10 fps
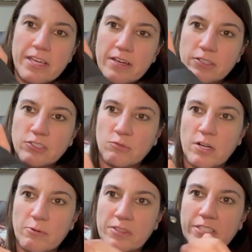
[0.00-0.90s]
else
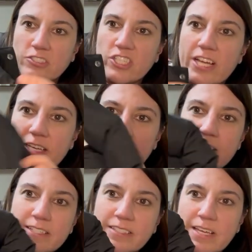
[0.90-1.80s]
wrong with this jacket.
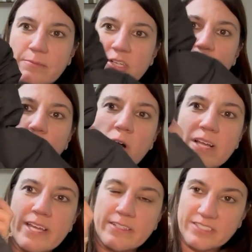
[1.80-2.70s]
I examined all
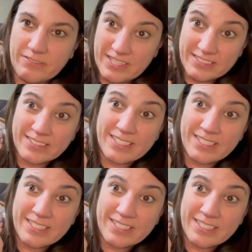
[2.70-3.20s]
angles of it. This is